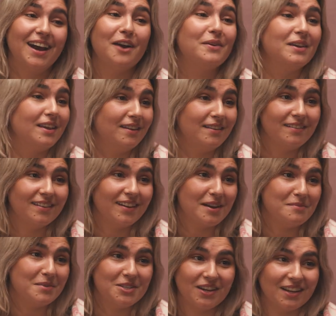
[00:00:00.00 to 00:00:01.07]
how are you? Hi.
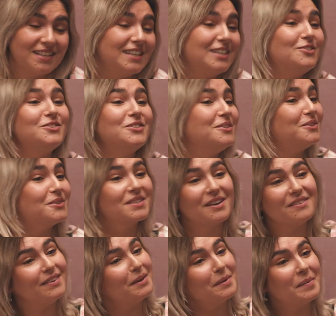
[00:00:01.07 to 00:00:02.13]
And would you like to introduce
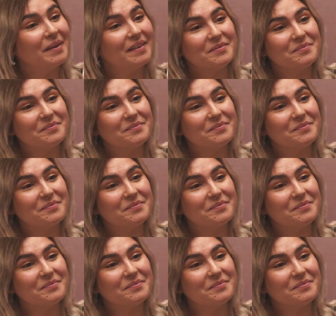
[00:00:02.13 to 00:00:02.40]
yourself a little bit?